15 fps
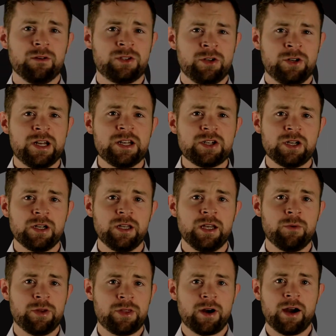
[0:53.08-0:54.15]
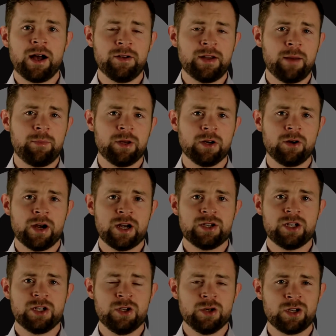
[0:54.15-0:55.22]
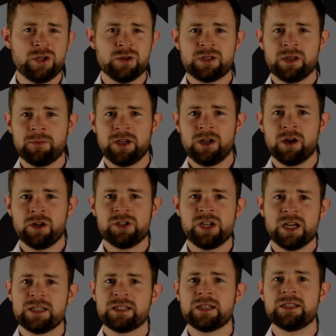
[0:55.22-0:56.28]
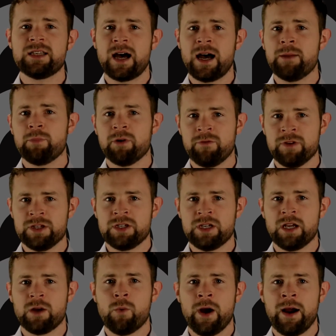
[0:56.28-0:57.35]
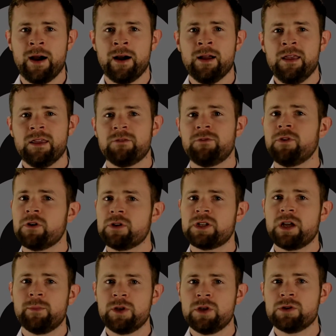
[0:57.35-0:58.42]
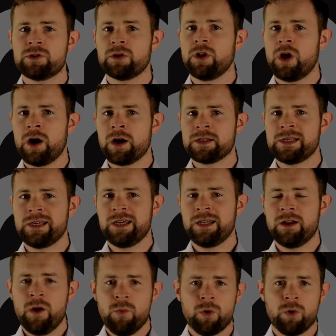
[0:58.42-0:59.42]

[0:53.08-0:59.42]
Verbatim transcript: traditionally with our LDAP integration, you could do something called just-in-time provisioning, where the first time a user logs in,